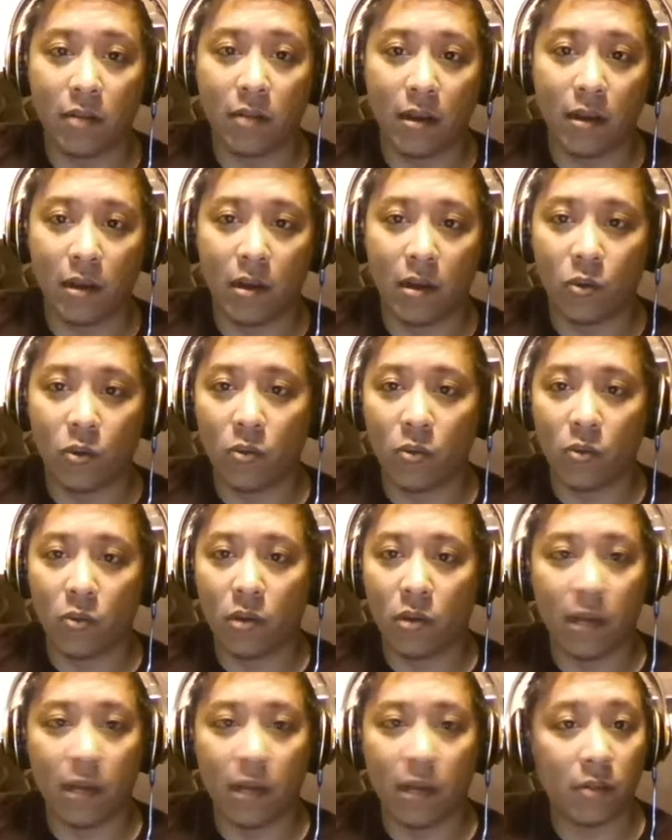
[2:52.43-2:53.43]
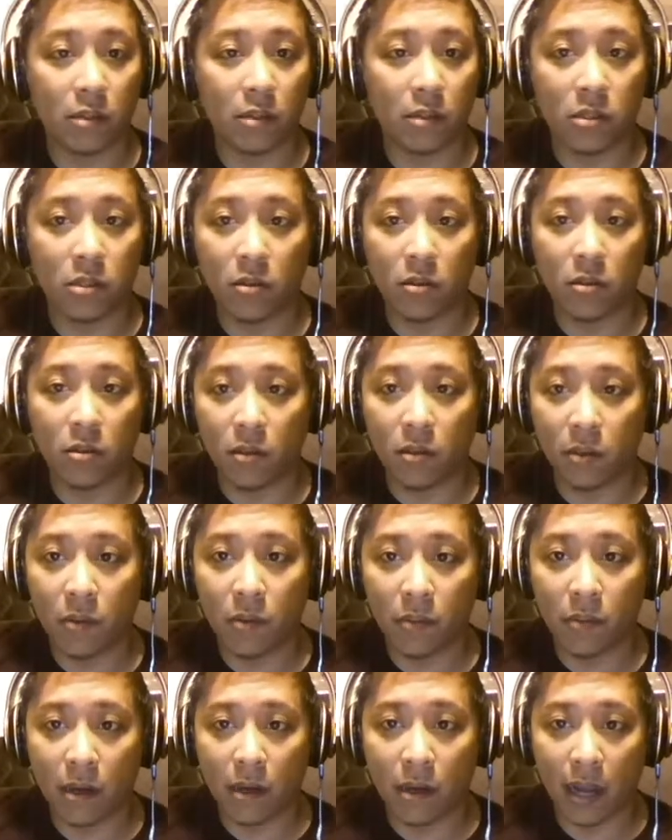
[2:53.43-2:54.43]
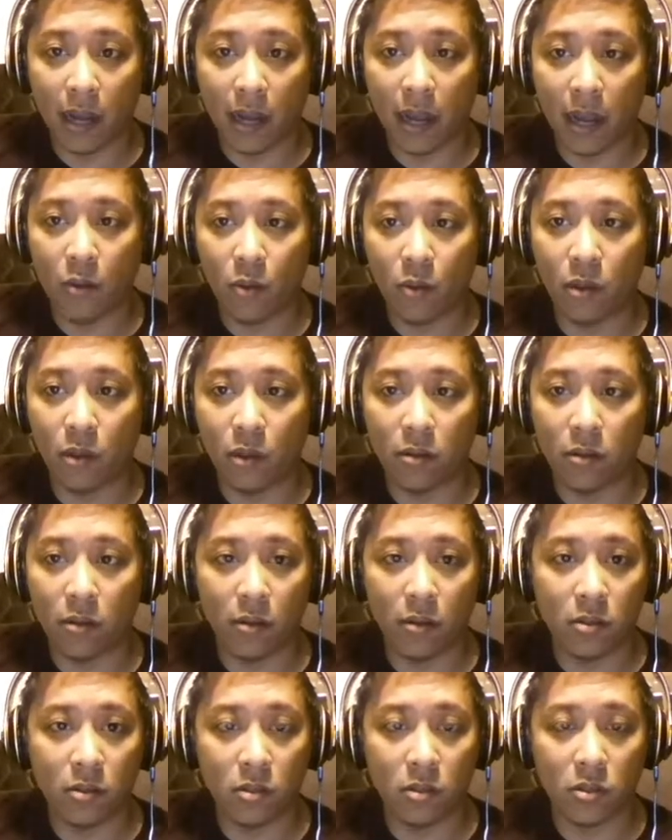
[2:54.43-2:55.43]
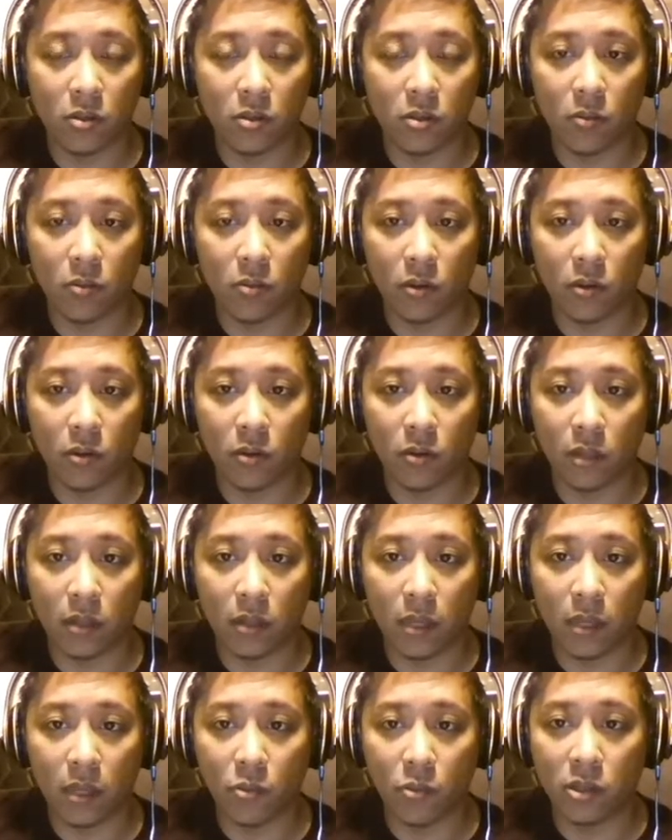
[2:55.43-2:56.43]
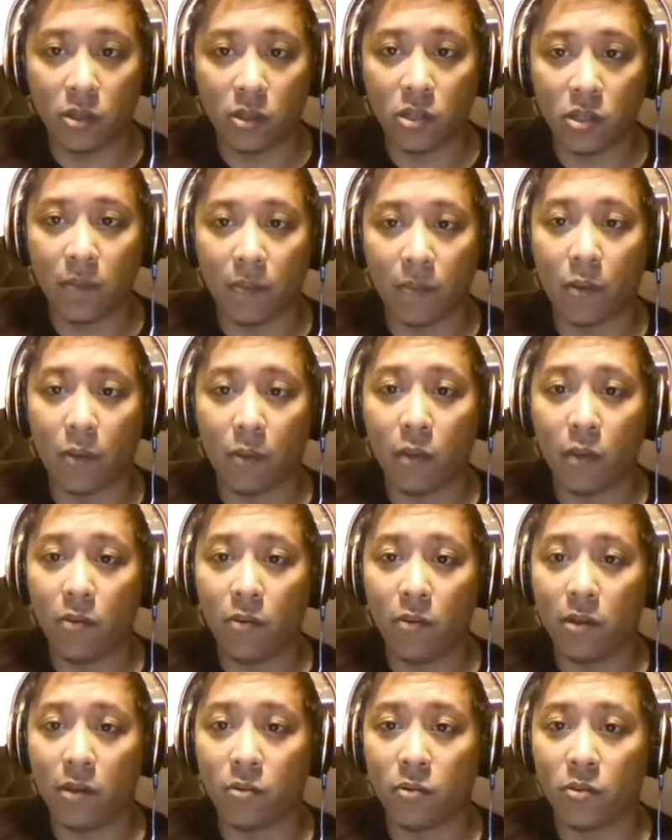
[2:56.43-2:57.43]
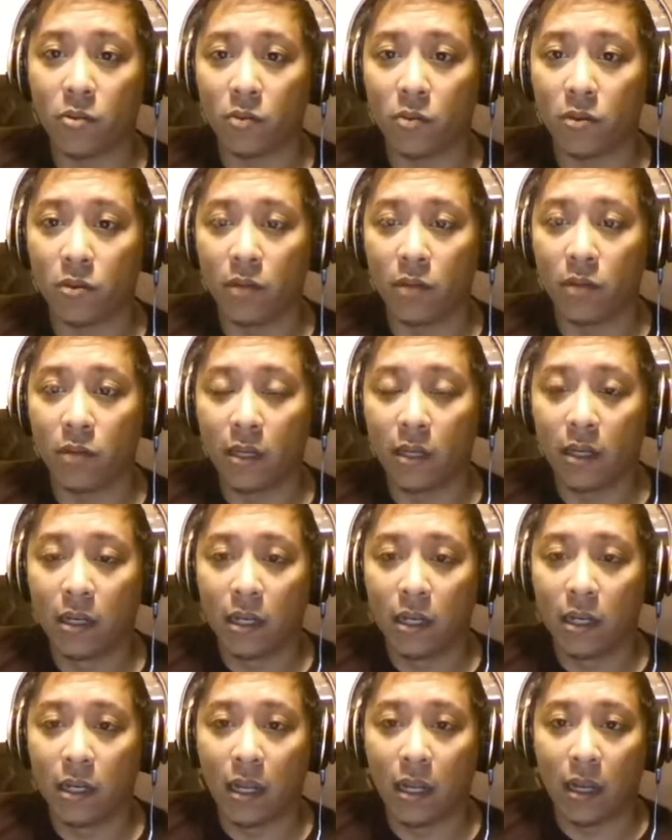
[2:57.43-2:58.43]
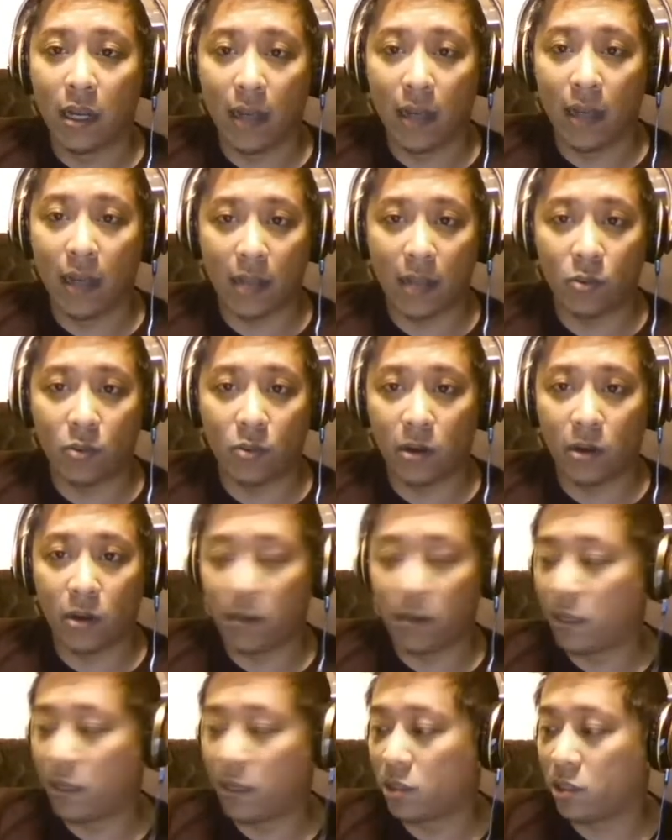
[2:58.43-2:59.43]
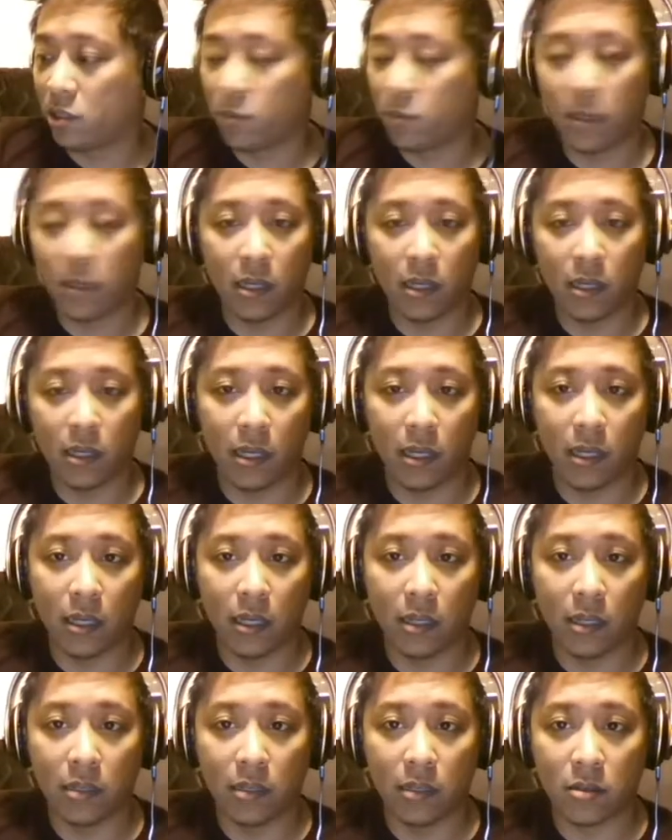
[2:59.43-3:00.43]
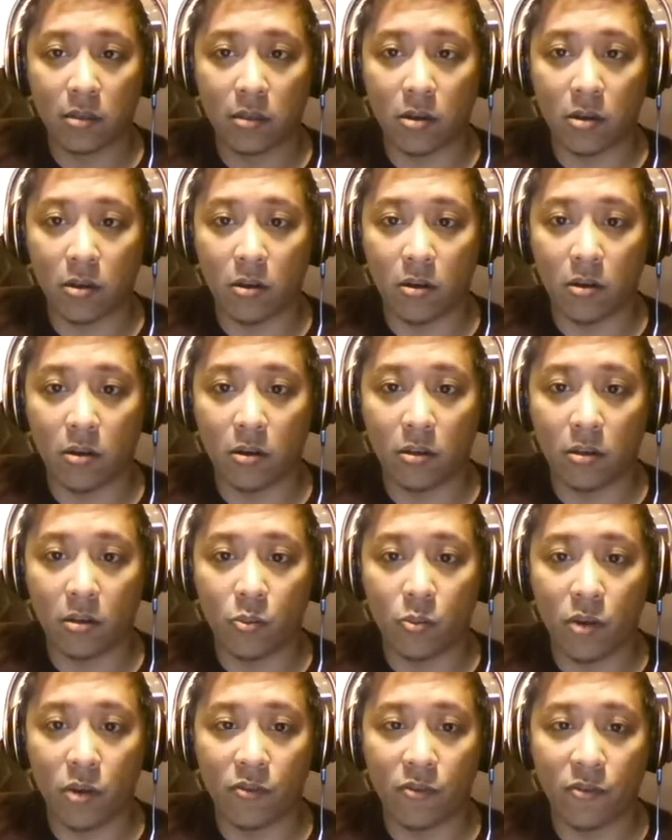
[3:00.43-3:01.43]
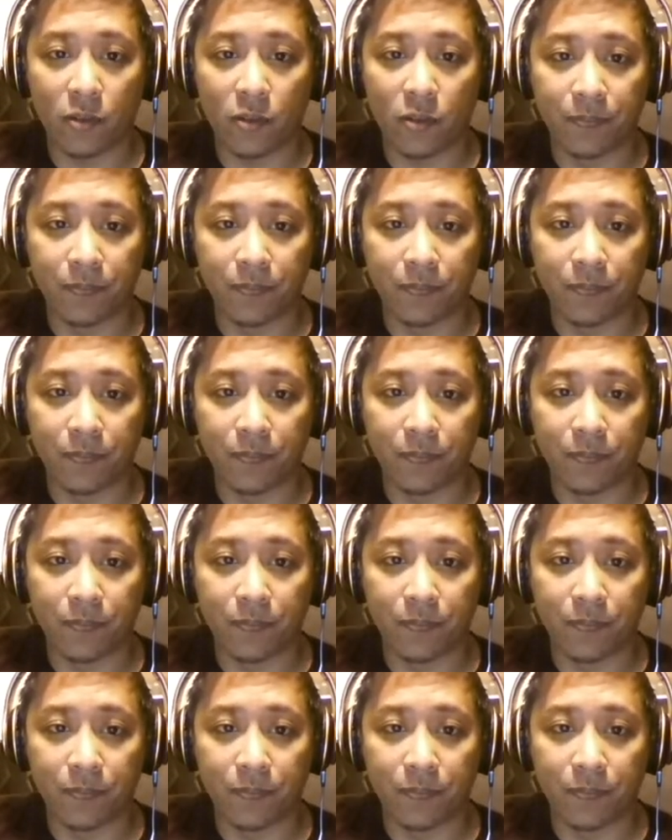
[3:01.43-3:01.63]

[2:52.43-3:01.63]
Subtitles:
we will have to let you know a little bit about how we do this. So the print shop that we run through at the Wandering Kiltsman is called Printful.